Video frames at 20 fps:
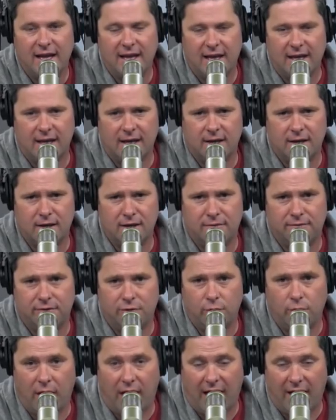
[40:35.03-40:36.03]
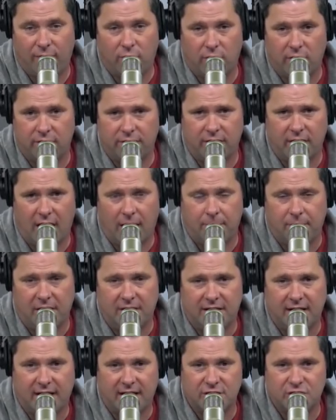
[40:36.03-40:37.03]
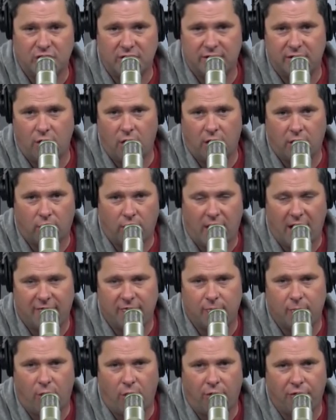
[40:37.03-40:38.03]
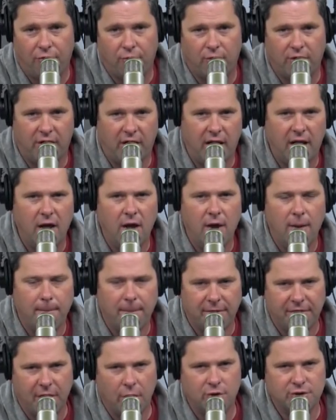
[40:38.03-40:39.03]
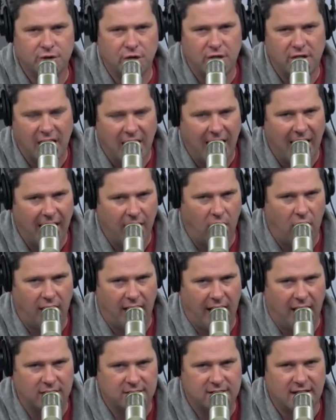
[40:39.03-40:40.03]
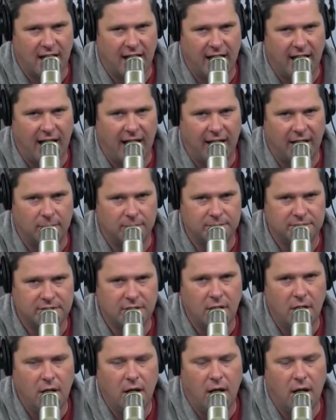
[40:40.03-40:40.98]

If you have one of the VIP tickets, you get the autograph from all three. But those are not on outside items.